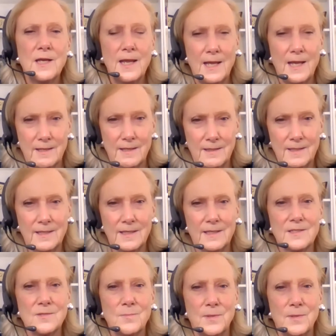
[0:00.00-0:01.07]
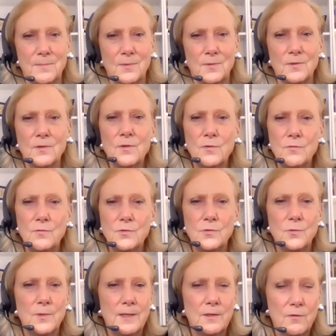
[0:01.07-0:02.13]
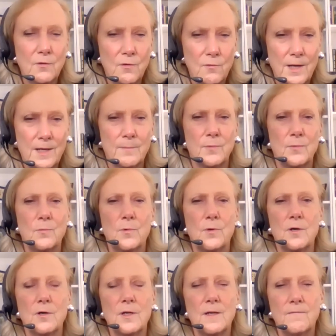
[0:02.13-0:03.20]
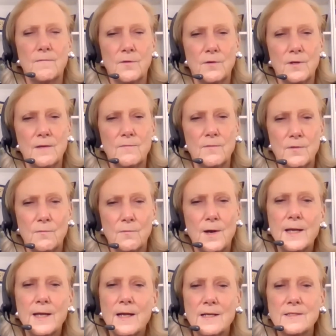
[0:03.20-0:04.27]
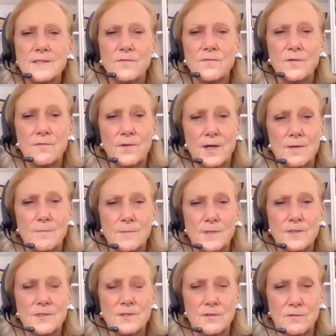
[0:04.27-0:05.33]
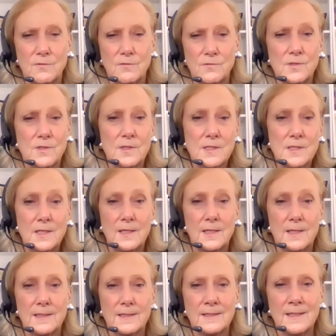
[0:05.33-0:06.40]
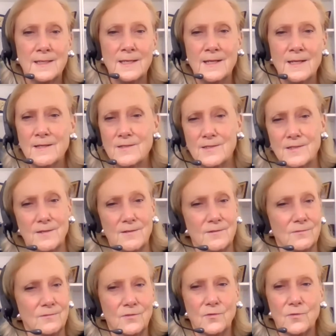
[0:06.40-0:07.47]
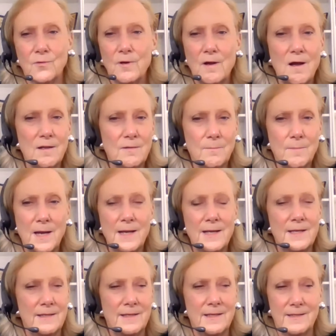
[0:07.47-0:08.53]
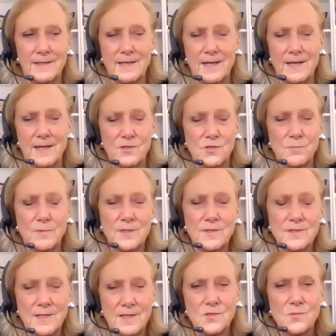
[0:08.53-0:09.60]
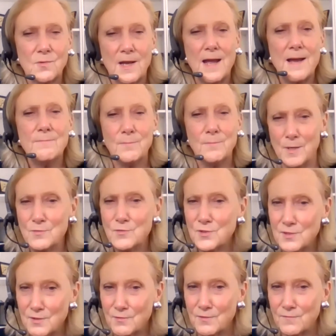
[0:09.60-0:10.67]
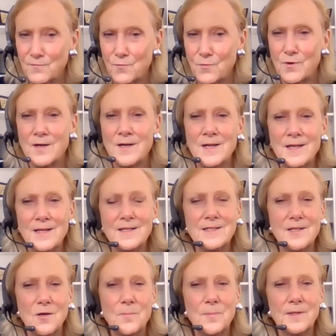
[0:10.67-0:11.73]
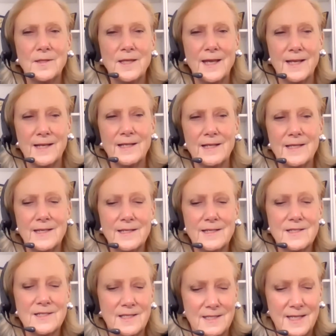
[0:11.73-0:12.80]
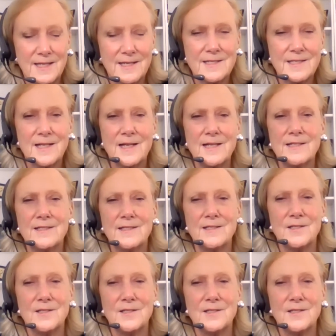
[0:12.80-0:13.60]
analytics people who do incredible work if they're given the right kinds of environments to succeed in. So through all of my engagements, that's what I'm most noted for, is helping the analytics, the data scientists